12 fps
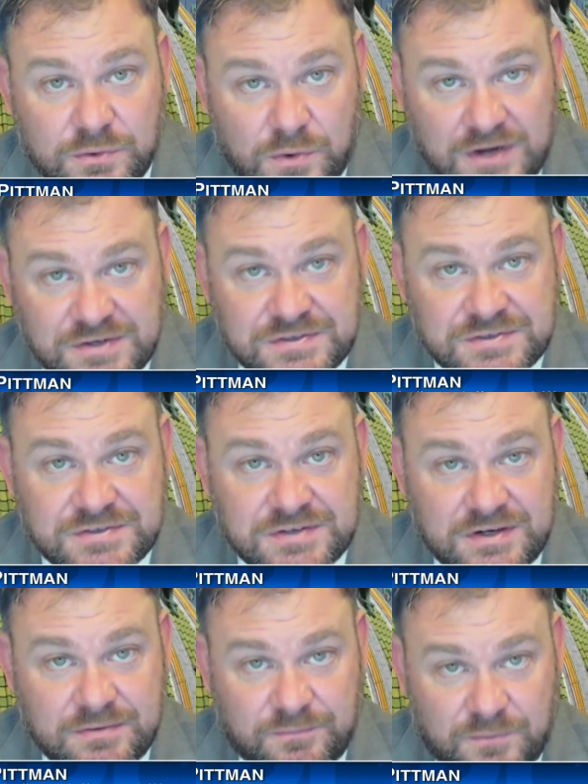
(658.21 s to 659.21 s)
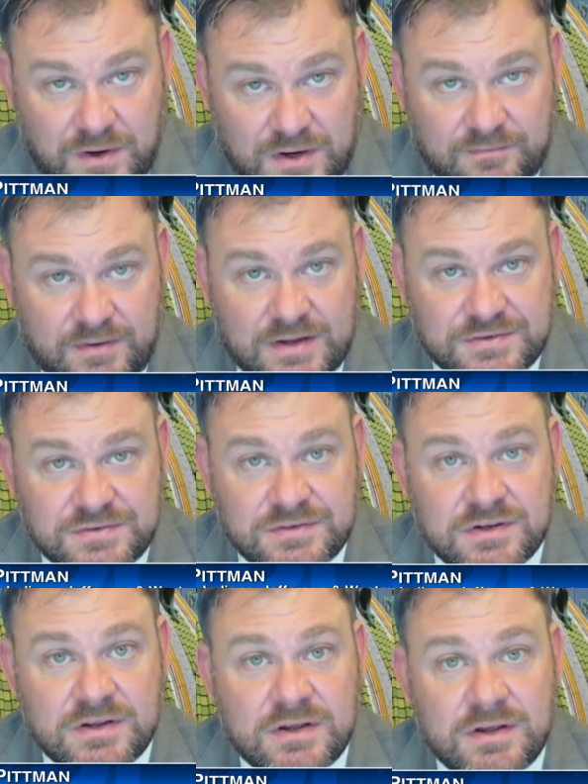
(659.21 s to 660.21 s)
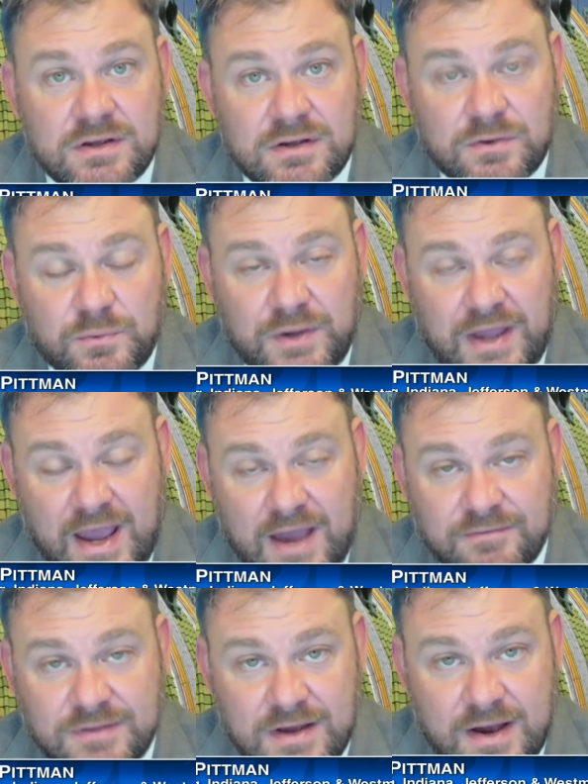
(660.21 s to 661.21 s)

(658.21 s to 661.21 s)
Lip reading: crisis in front of us, we have the